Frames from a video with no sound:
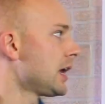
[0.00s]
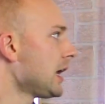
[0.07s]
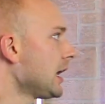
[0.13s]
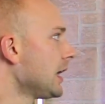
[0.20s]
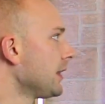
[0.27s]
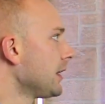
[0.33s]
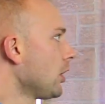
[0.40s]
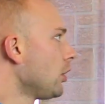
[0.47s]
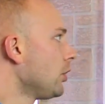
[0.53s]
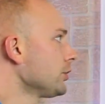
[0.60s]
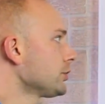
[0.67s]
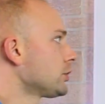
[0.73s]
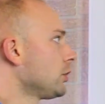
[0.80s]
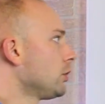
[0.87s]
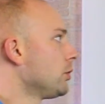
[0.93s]
and they
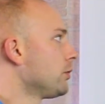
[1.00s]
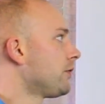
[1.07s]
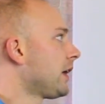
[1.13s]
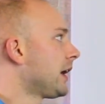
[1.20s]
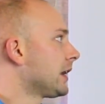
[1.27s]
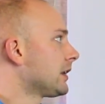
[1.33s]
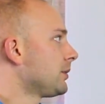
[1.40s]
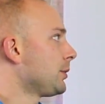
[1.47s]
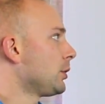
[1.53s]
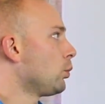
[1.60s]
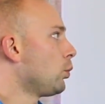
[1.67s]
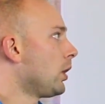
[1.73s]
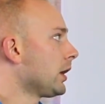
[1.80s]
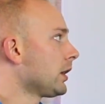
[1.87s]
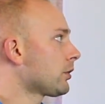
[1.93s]
also find it to be
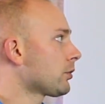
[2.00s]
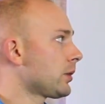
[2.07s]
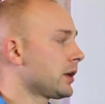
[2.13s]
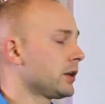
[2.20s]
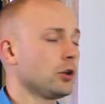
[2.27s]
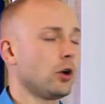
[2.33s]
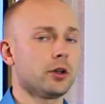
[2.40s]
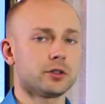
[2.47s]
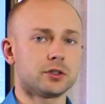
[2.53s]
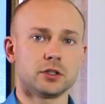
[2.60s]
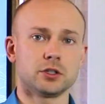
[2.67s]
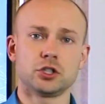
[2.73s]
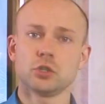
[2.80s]
one in three adults, and